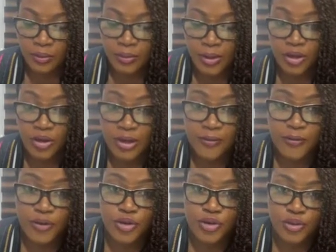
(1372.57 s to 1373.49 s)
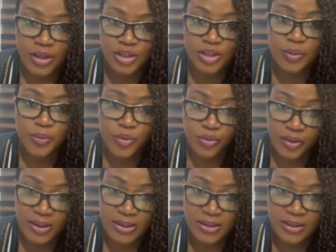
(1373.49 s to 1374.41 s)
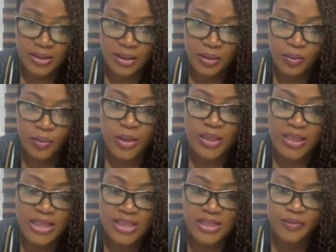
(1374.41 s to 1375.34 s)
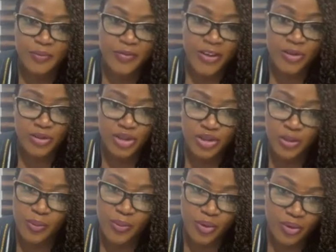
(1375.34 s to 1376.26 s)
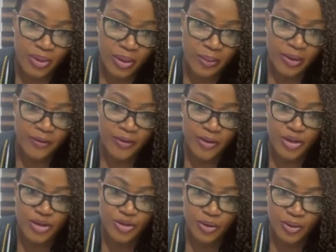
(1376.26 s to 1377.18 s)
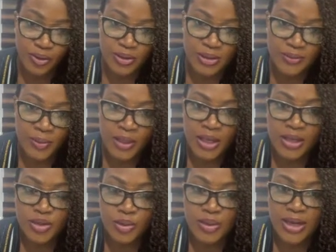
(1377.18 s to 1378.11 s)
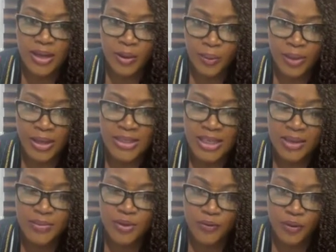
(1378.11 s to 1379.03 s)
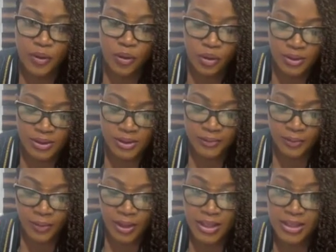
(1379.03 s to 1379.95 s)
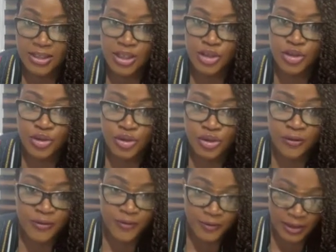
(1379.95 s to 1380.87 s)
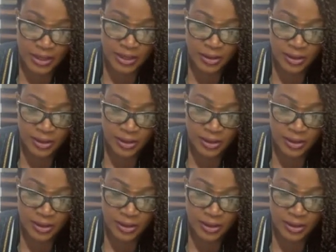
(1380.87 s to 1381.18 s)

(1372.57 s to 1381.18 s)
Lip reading: in order for you to actually progress with this foundation program and foundation course. So now, in terms of the cost, the tuition fee